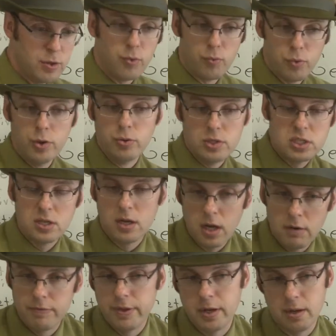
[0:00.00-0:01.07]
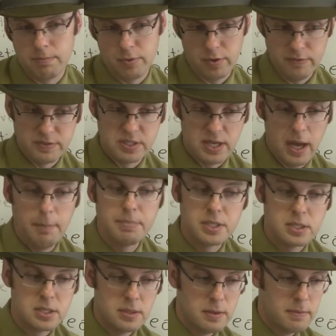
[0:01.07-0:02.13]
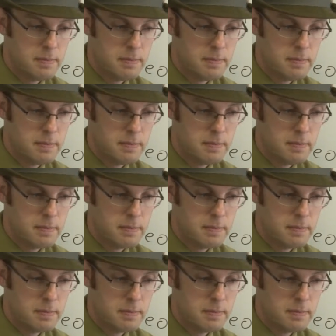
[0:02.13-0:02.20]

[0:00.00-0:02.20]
the root of the number of steps.